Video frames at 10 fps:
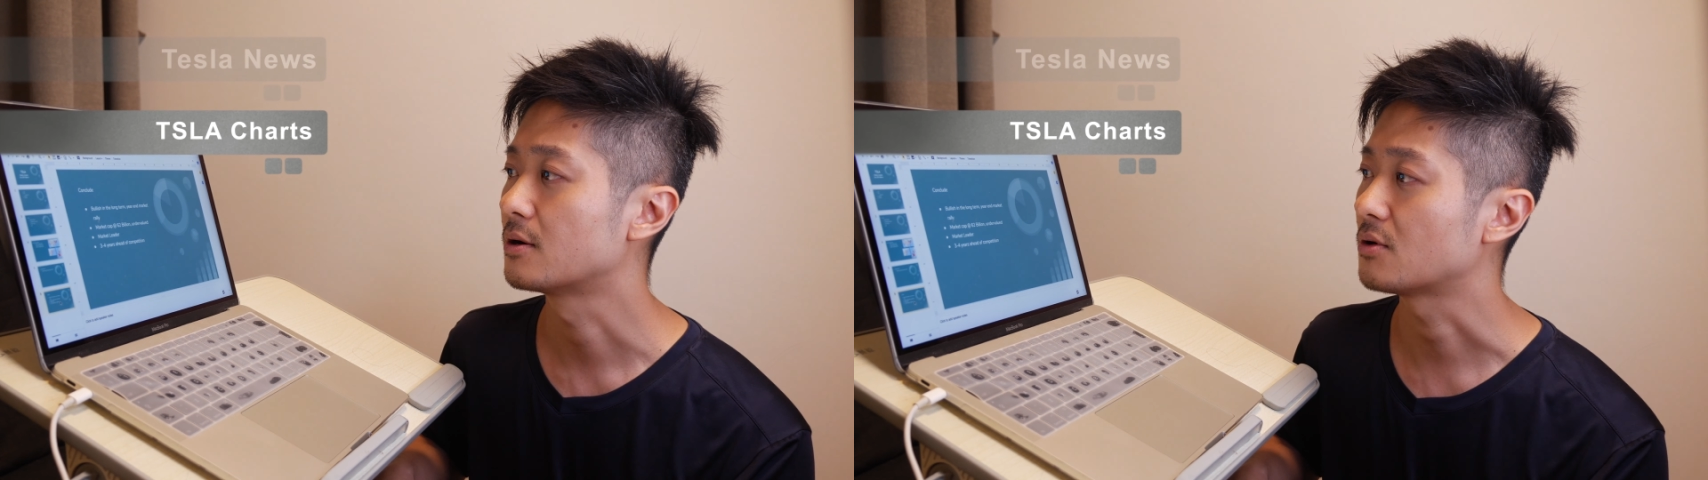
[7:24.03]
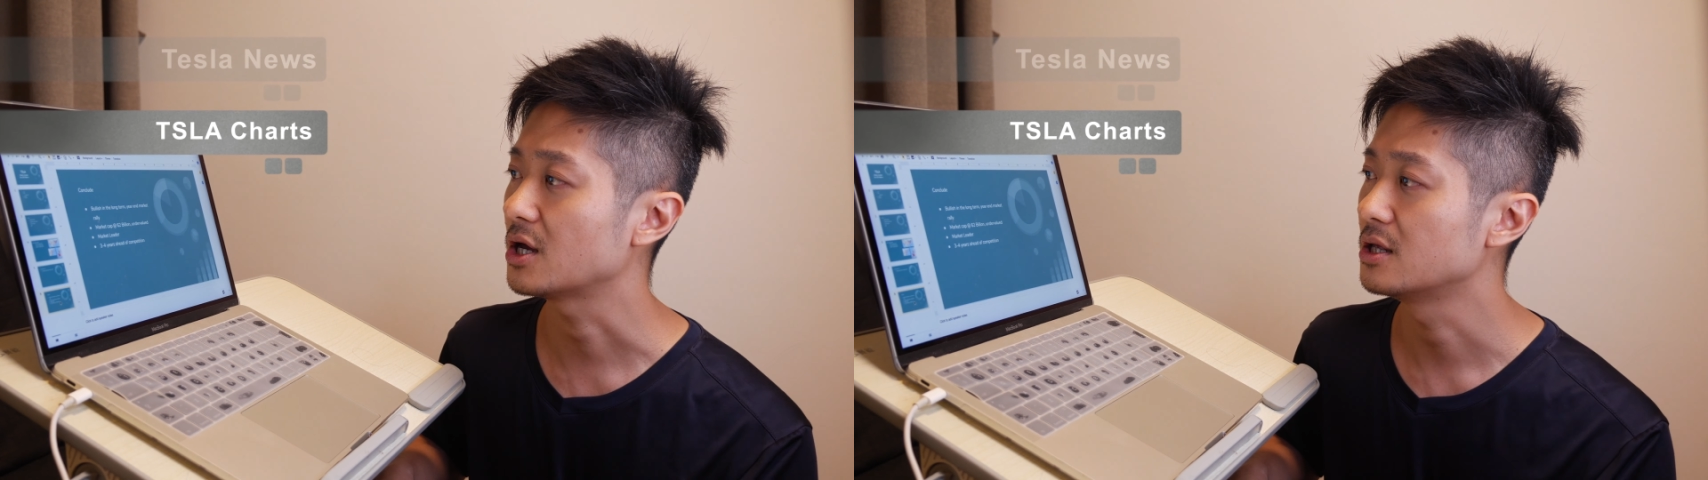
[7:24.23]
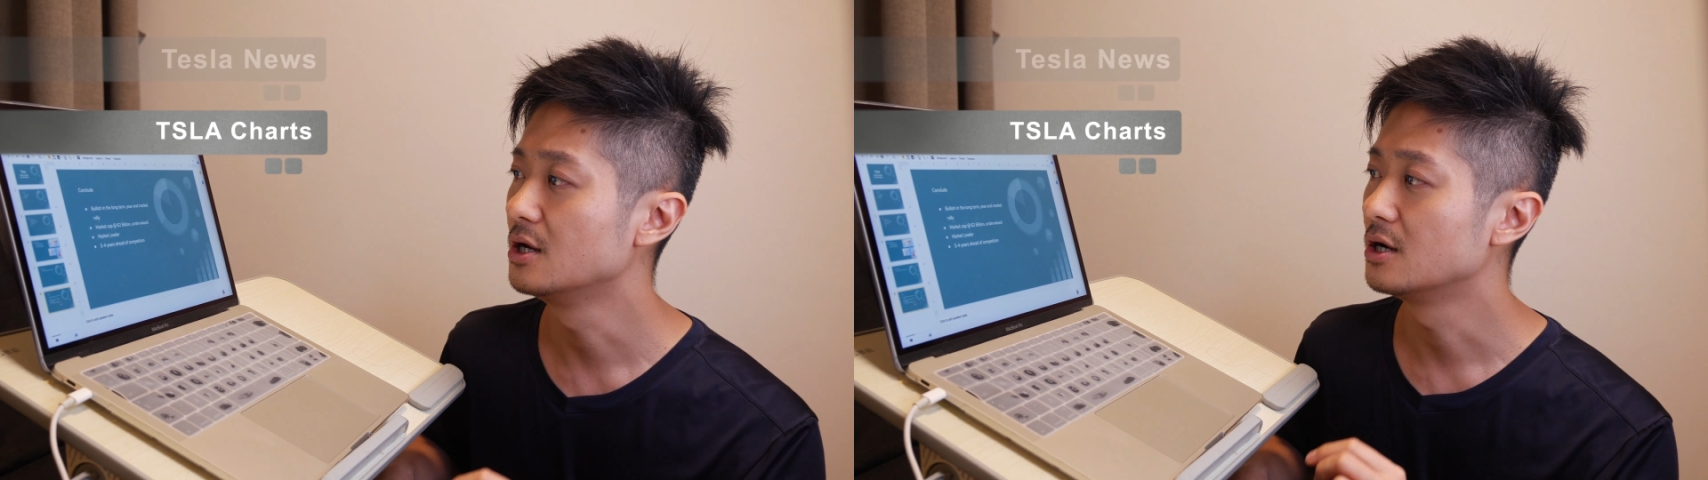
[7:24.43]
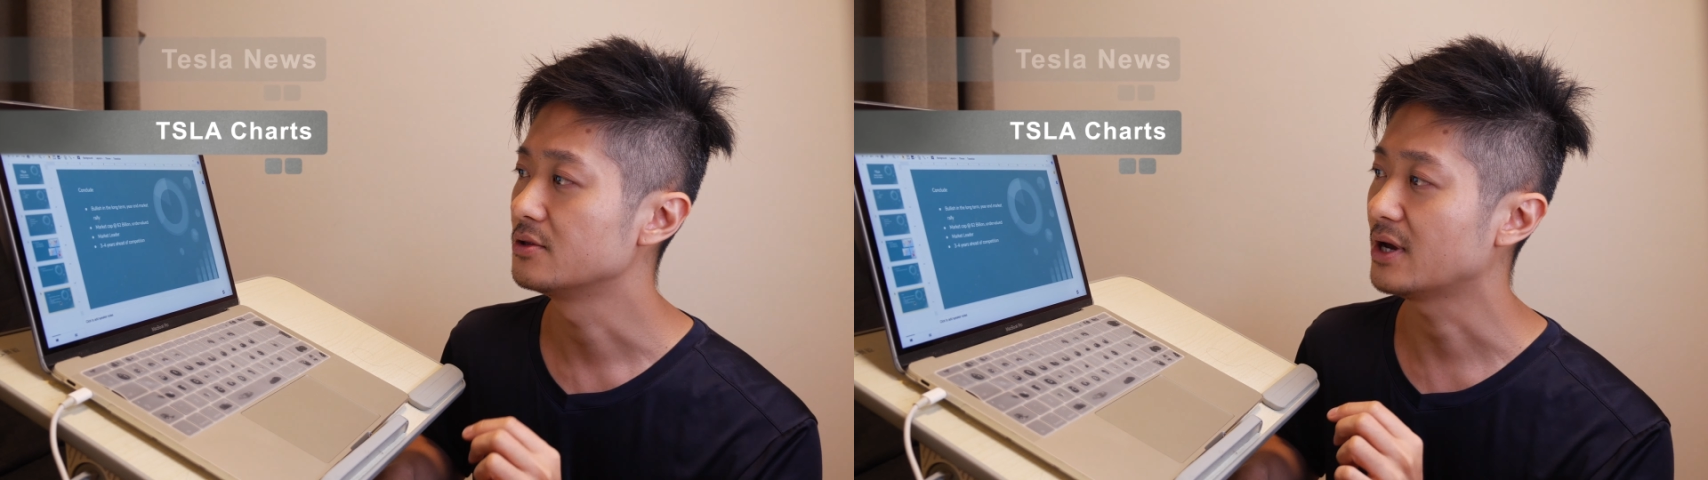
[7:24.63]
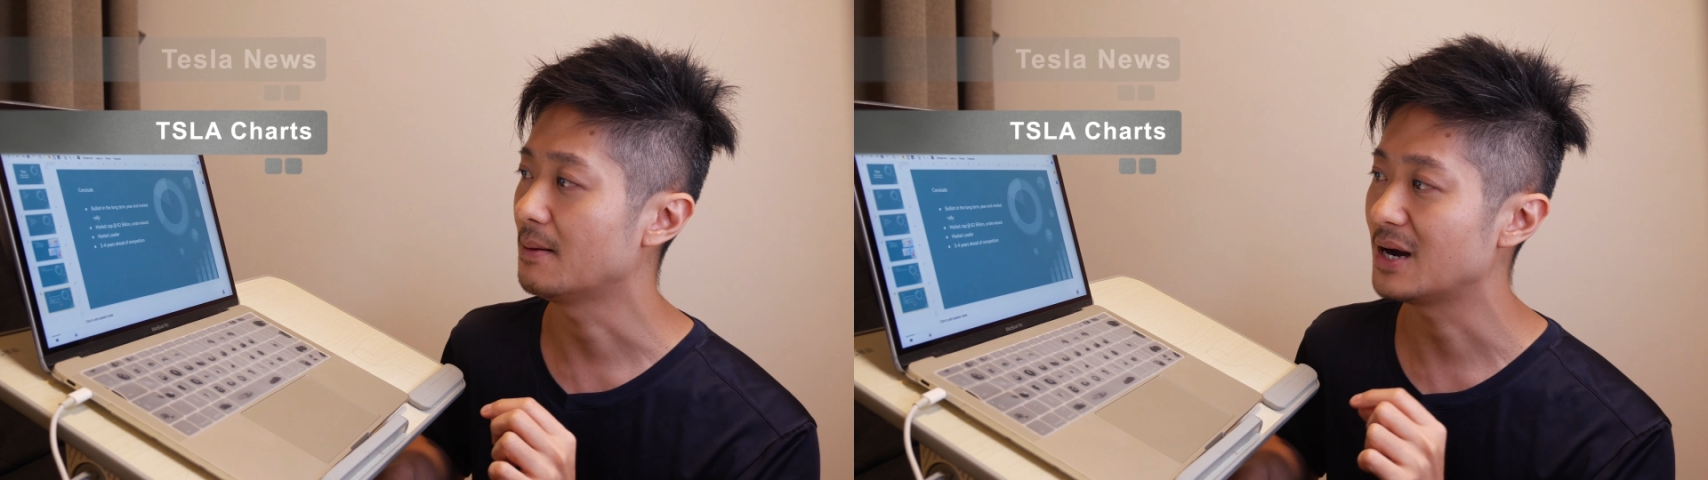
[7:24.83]
right?
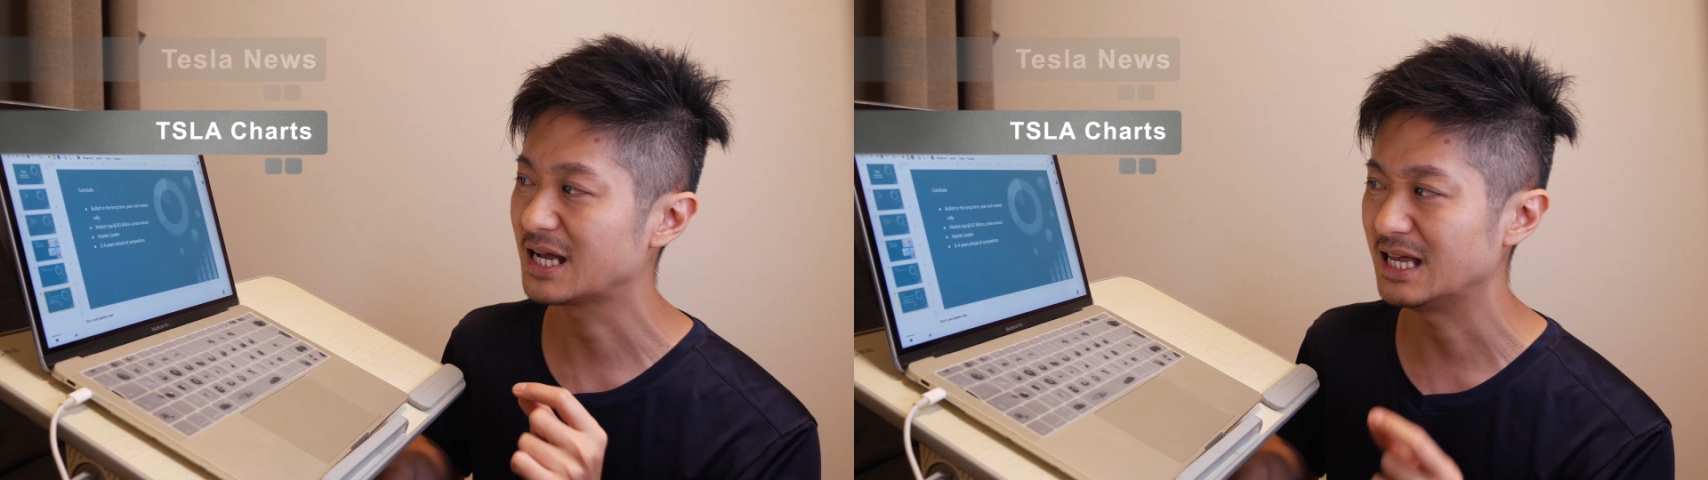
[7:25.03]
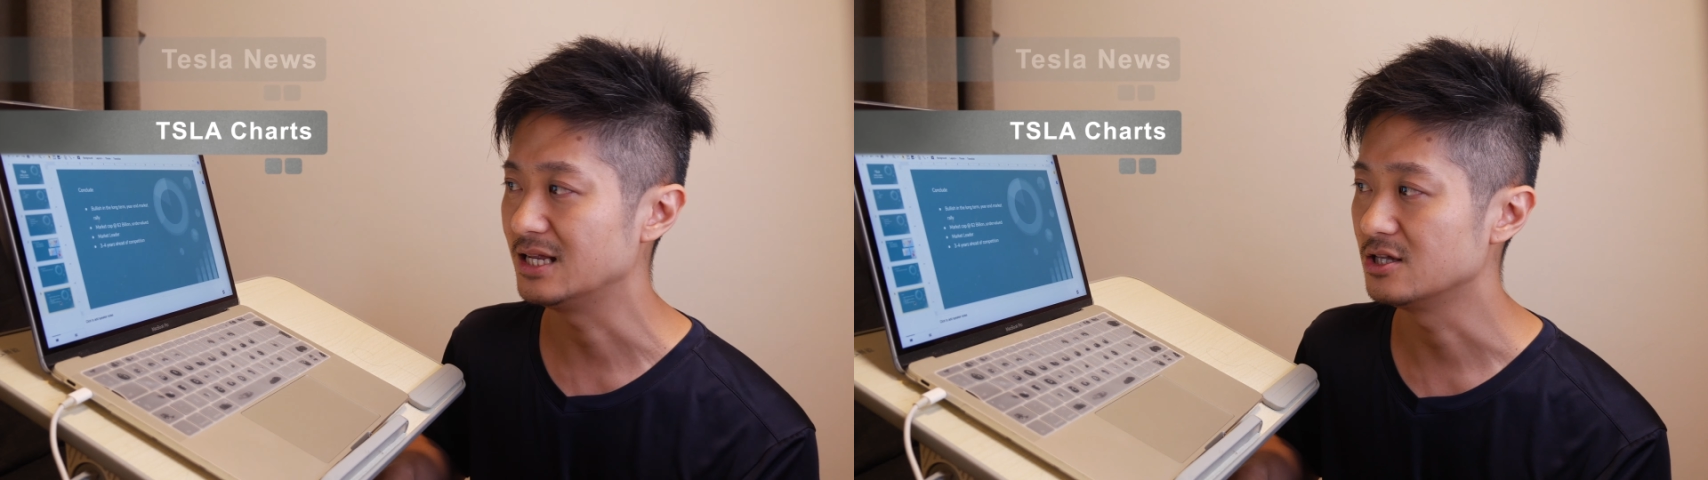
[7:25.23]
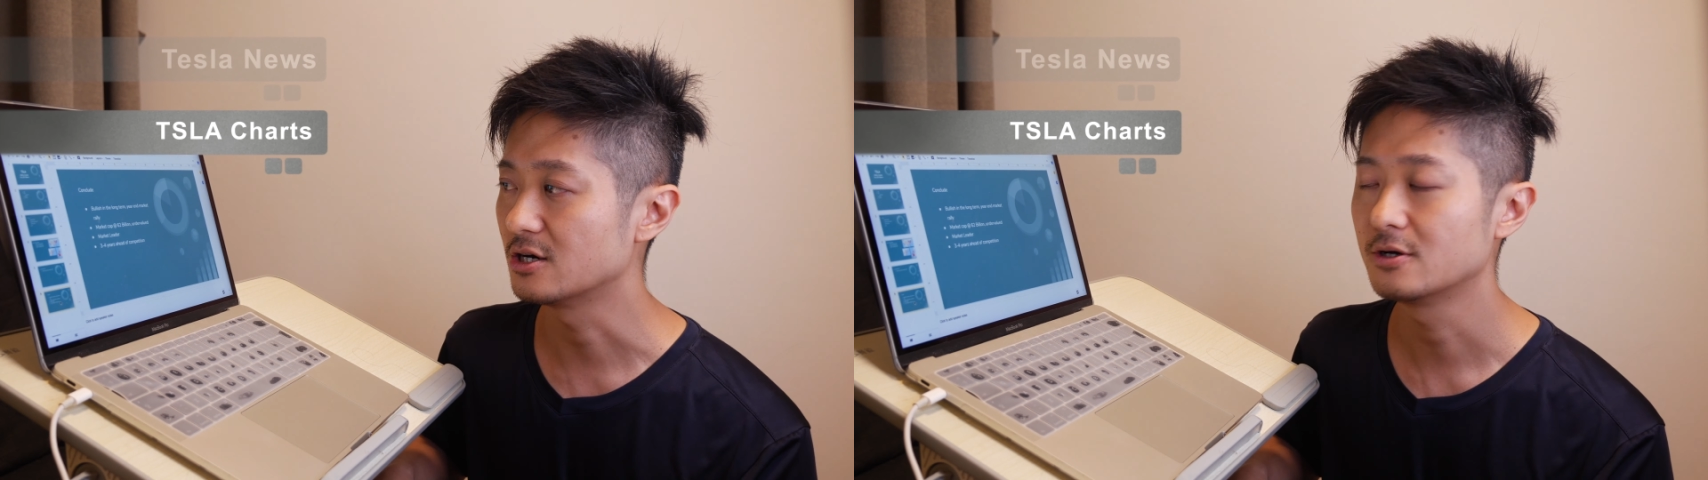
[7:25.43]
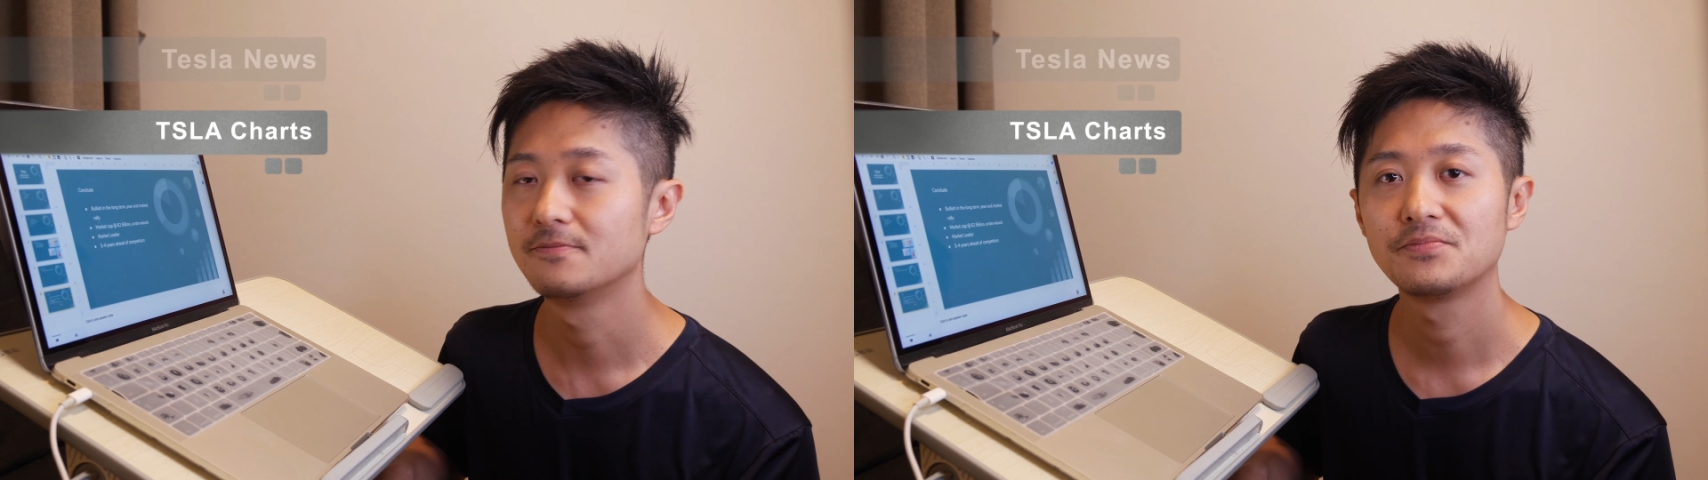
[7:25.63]
They are market leader,